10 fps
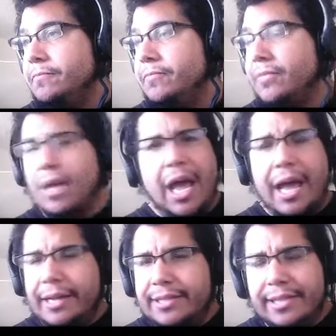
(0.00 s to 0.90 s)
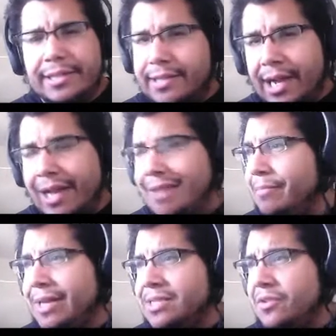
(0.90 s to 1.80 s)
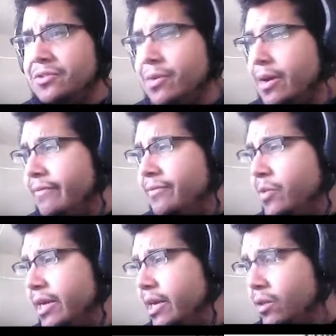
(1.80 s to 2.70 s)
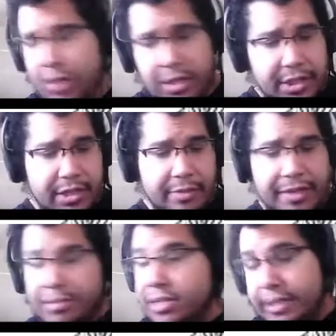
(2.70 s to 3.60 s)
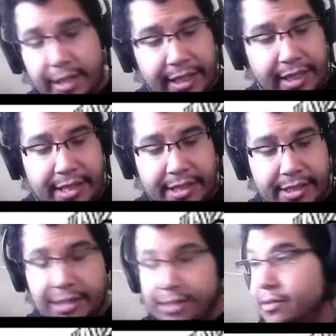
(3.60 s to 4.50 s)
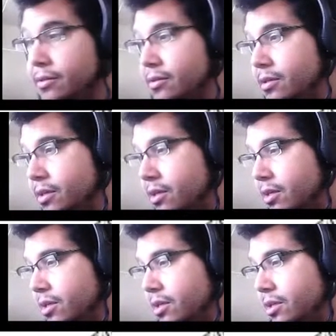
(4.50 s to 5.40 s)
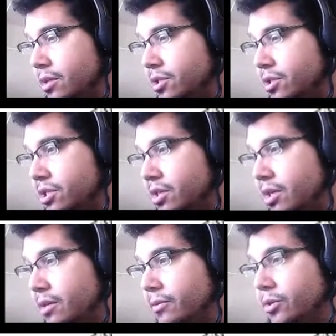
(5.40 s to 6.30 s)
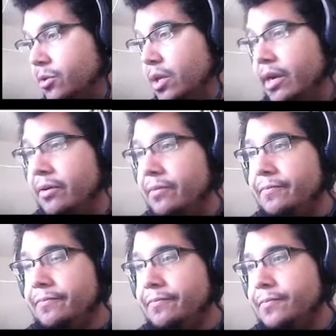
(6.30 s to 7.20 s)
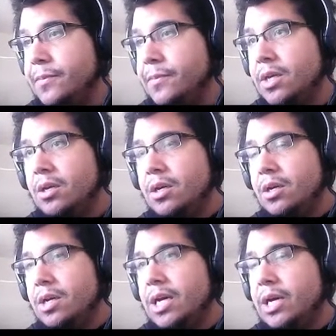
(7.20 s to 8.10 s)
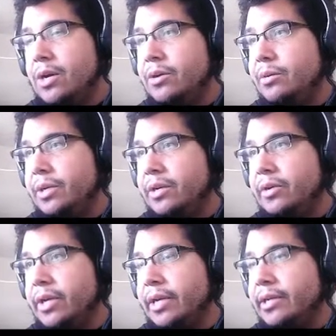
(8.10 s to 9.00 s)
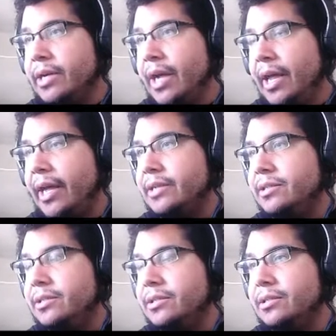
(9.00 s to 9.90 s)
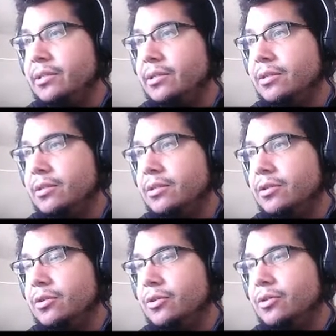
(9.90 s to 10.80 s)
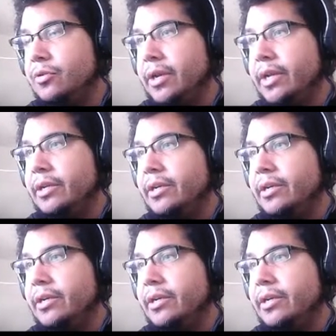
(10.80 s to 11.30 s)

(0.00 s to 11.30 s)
I didn't time myself, so I have no idea how long this is going to be. I'm going to delete this. Just a new layer. How do we create a hex grid?